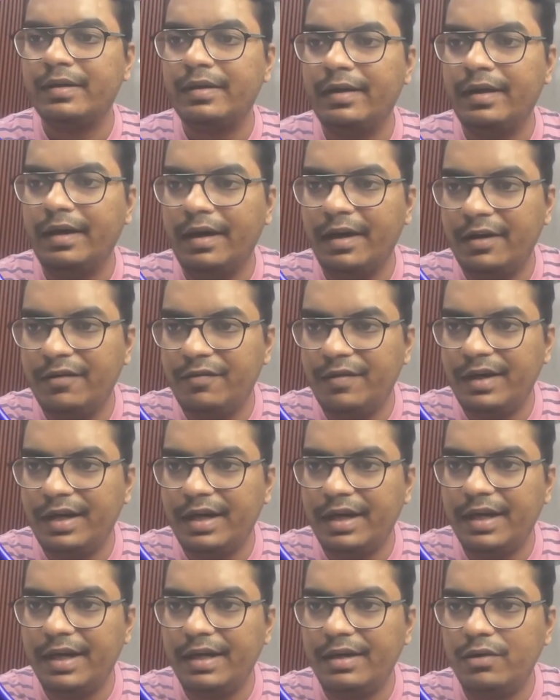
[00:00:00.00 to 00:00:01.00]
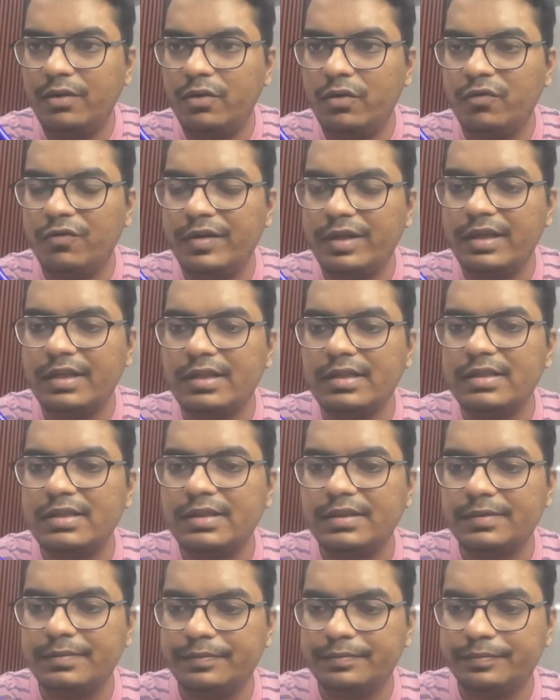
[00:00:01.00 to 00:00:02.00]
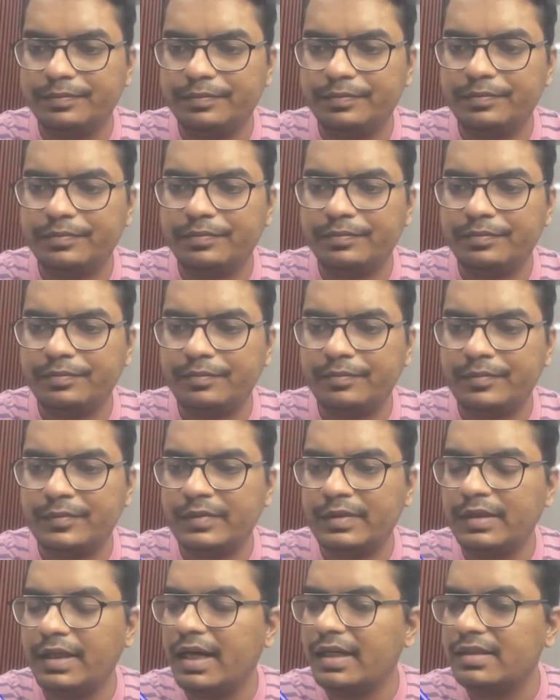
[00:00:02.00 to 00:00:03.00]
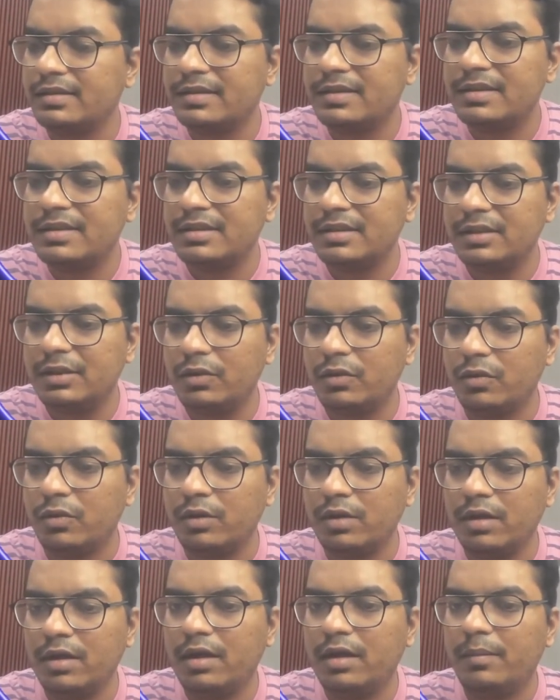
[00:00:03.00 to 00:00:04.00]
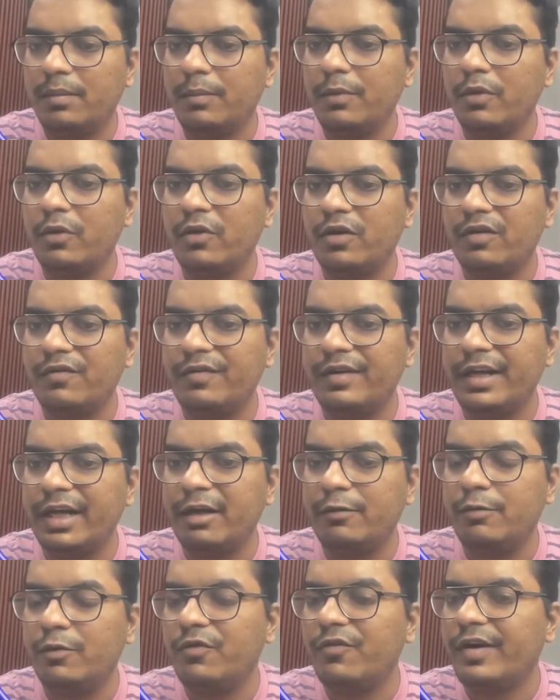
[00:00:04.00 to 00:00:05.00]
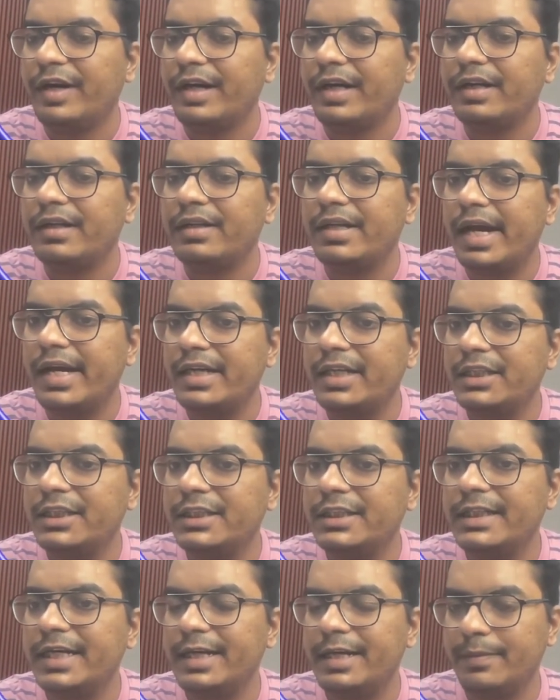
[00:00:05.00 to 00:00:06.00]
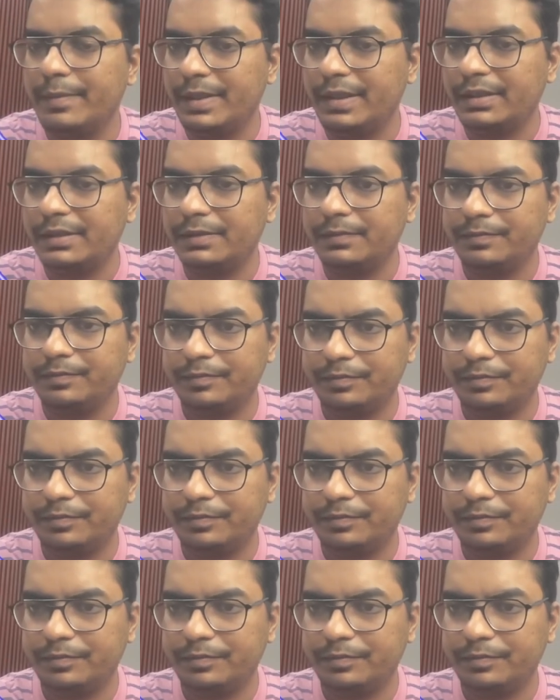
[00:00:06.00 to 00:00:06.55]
and if I again go with this, the answer is 0 because we have provided the identity element.